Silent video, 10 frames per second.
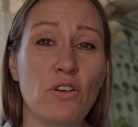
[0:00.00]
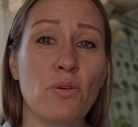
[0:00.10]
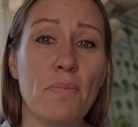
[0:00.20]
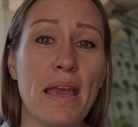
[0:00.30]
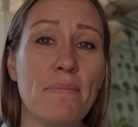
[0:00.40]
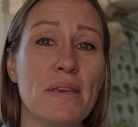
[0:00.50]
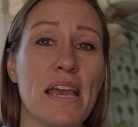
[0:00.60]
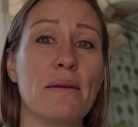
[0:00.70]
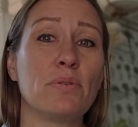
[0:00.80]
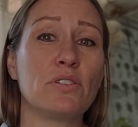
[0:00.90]
you may be
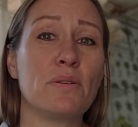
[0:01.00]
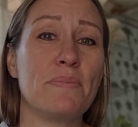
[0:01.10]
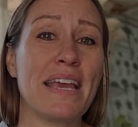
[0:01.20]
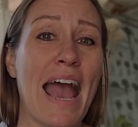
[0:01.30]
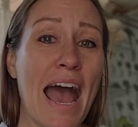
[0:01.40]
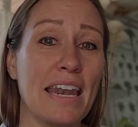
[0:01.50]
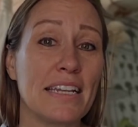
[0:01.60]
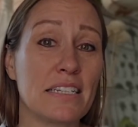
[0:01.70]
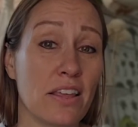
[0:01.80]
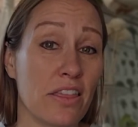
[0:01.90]
able to be
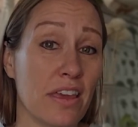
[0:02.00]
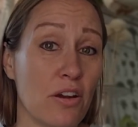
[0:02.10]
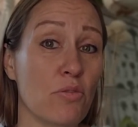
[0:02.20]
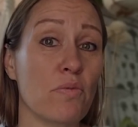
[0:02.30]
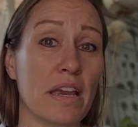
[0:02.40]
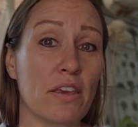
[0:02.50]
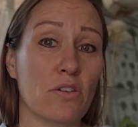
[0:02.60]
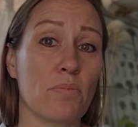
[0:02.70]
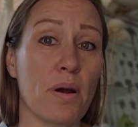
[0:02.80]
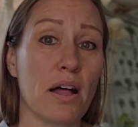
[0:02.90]
added to their
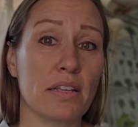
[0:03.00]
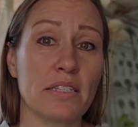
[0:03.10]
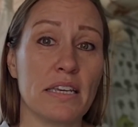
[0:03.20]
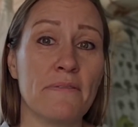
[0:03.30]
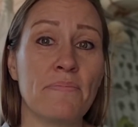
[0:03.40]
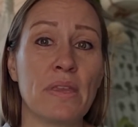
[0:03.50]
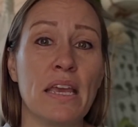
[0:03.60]
regular policy.